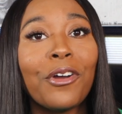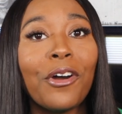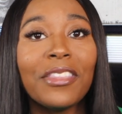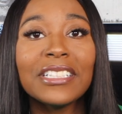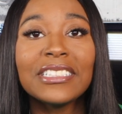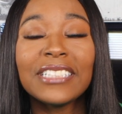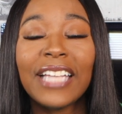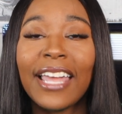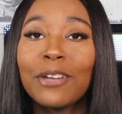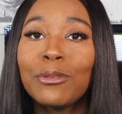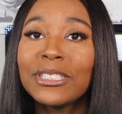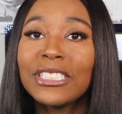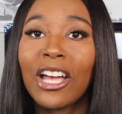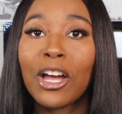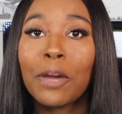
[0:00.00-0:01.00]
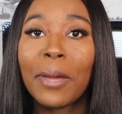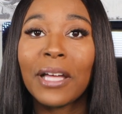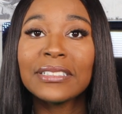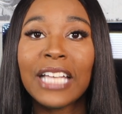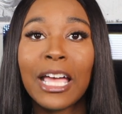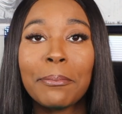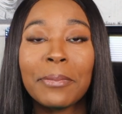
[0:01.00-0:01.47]
And on this channel, we talk
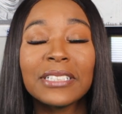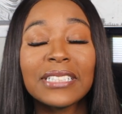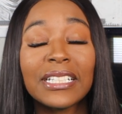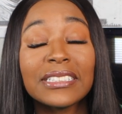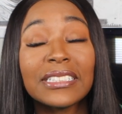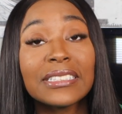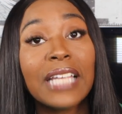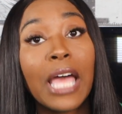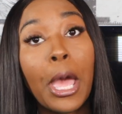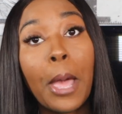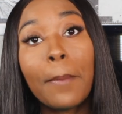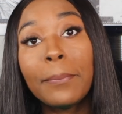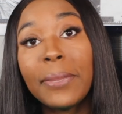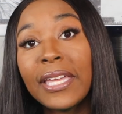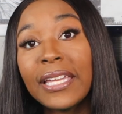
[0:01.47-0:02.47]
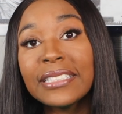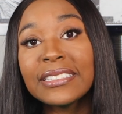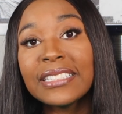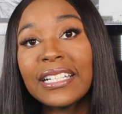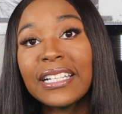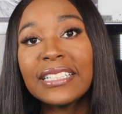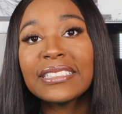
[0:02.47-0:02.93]
about topics such as
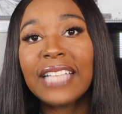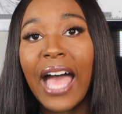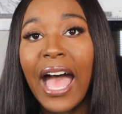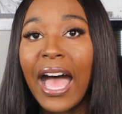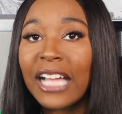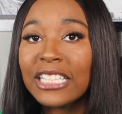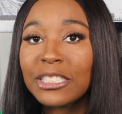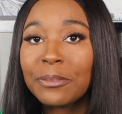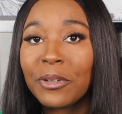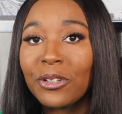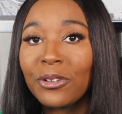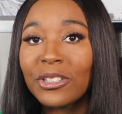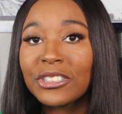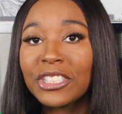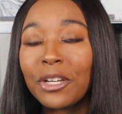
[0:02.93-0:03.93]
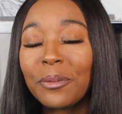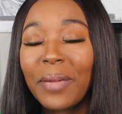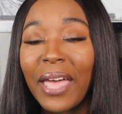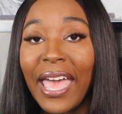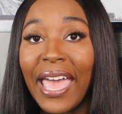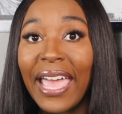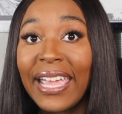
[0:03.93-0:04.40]
business, entrepreneurship,
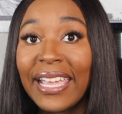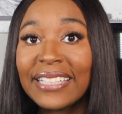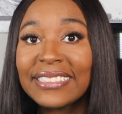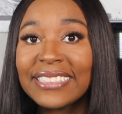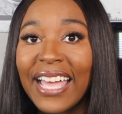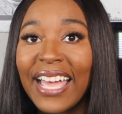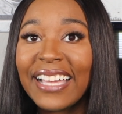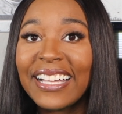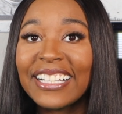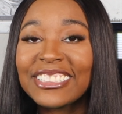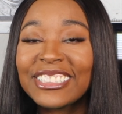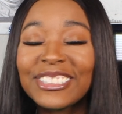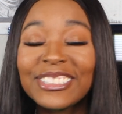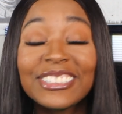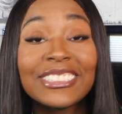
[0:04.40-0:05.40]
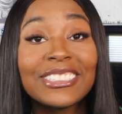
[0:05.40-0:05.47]
and side hustles.